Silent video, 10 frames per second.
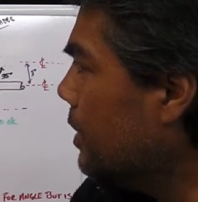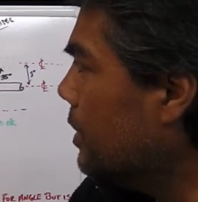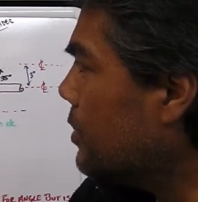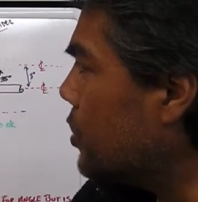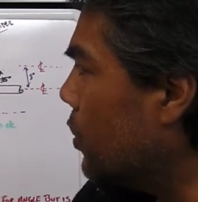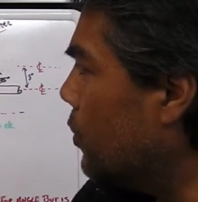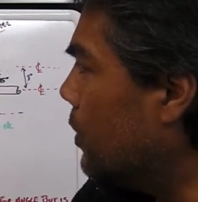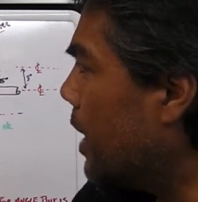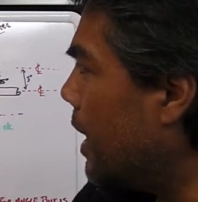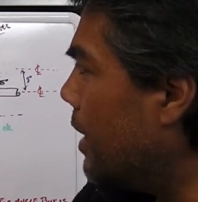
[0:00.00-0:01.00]
So
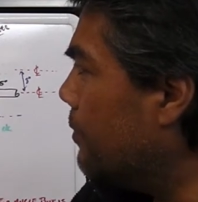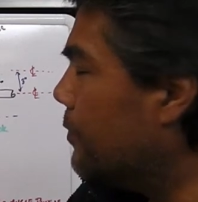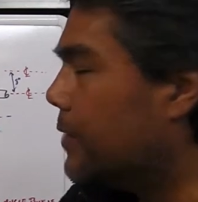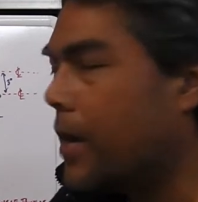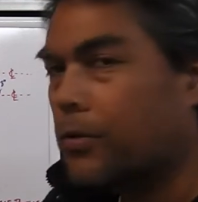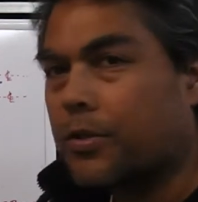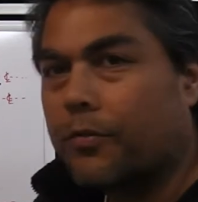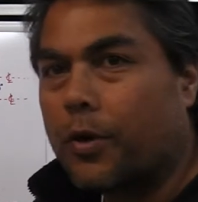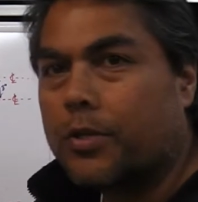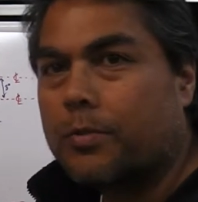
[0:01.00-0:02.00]
that was the
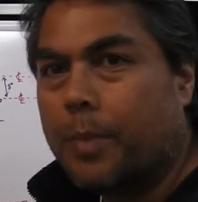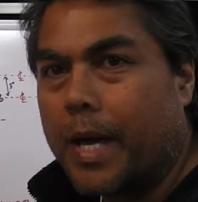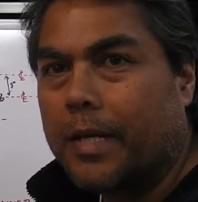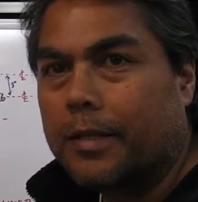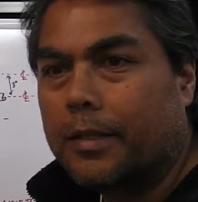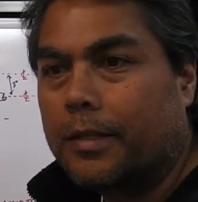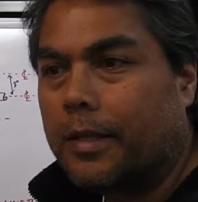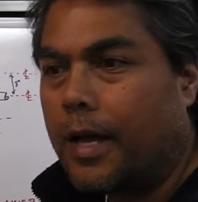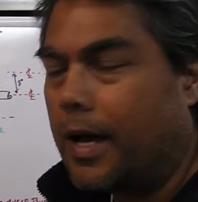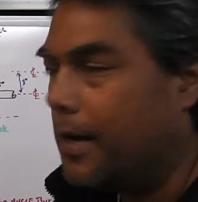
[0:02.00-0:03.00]
first bend,
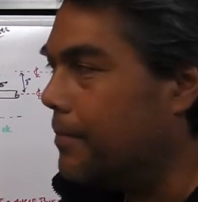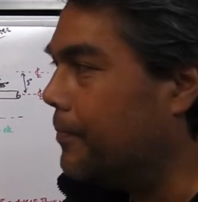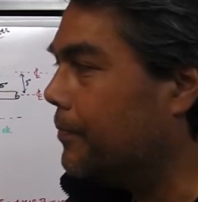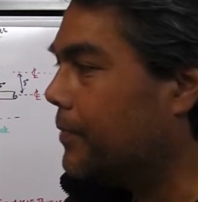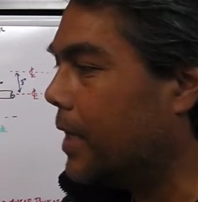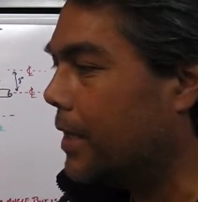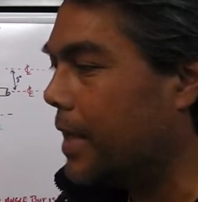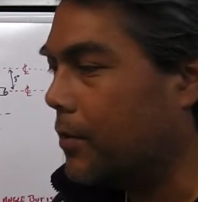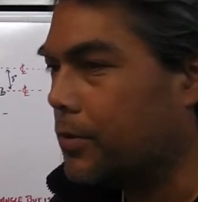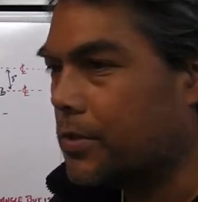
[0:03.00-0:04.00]
and
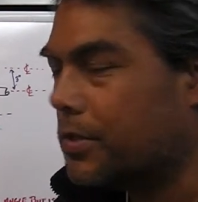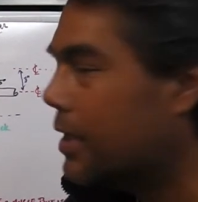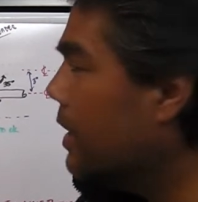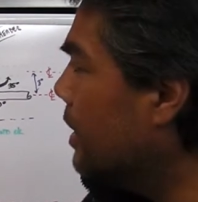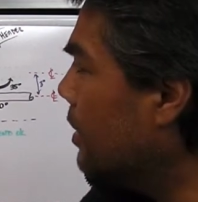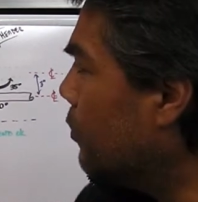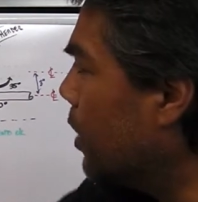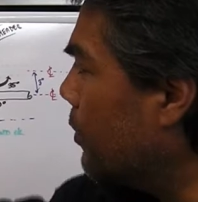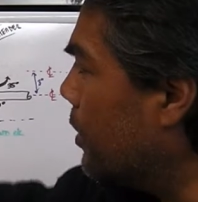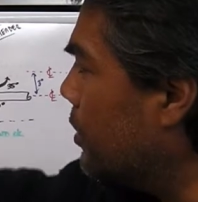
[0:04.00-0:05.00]
that was
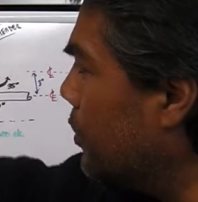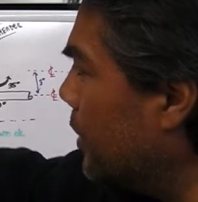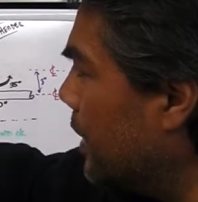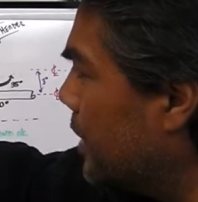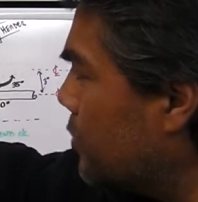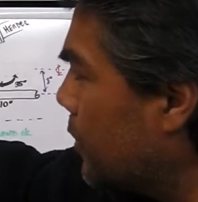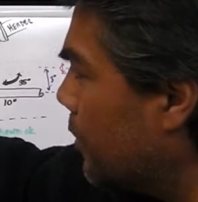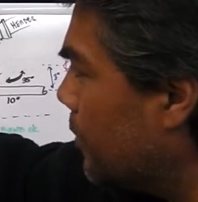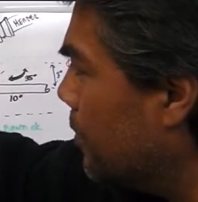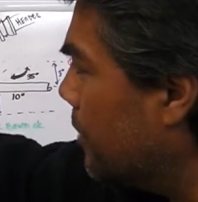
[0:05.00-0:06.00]
what we were doing. Is we
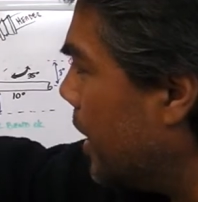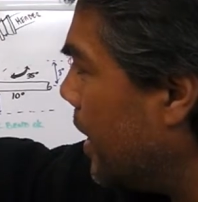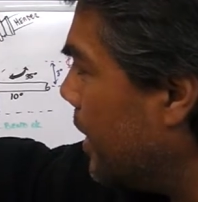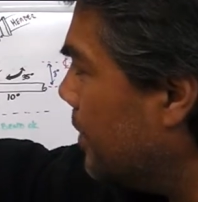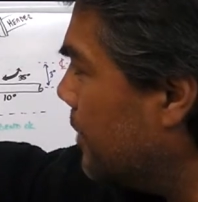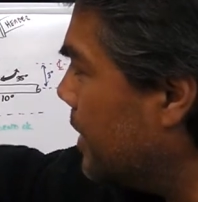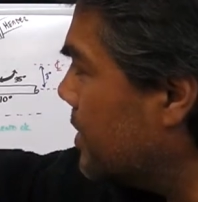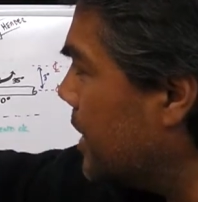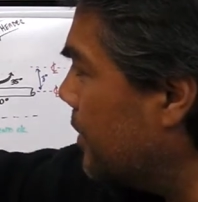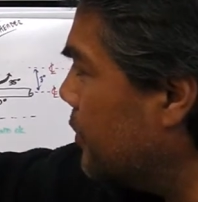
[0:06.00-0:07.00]
were
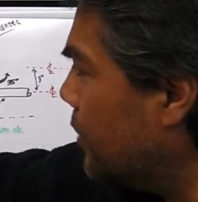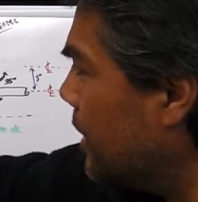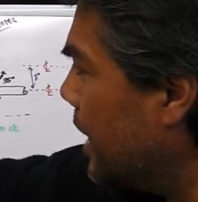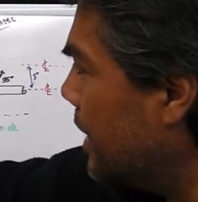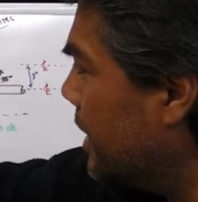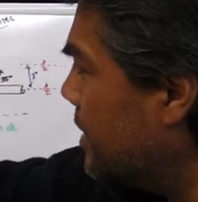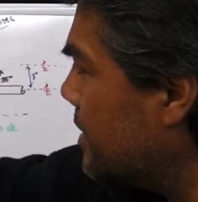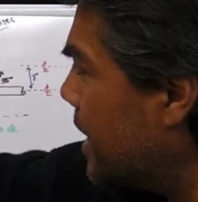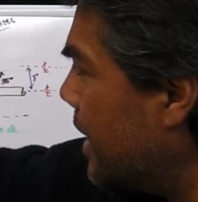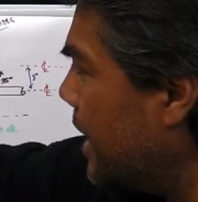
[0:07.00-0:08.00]
instead of doing that
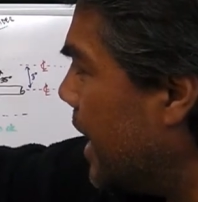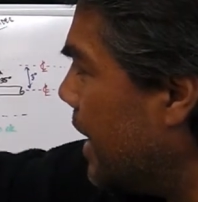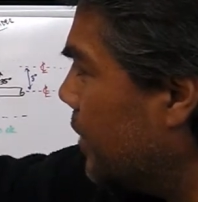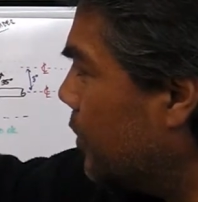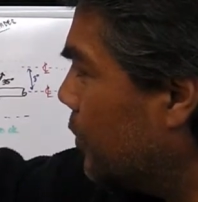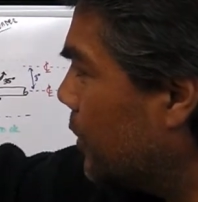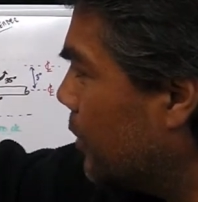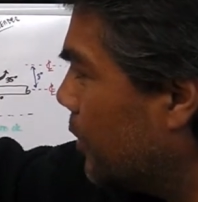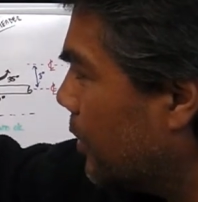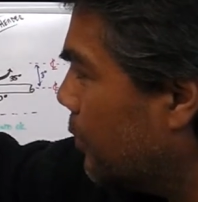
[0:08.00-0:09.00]
inside angle, we
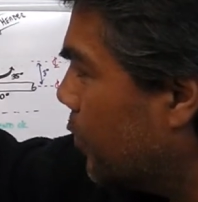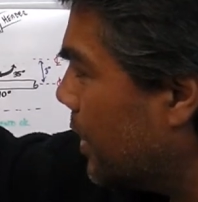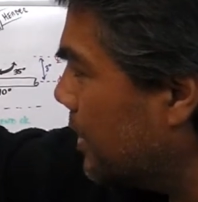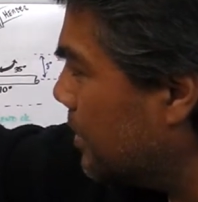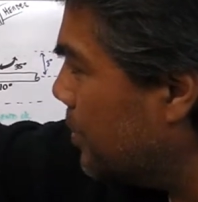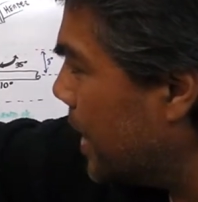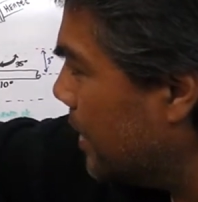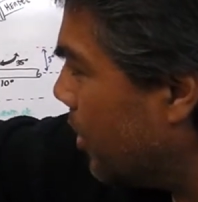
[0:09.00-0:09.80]
were wanting to bend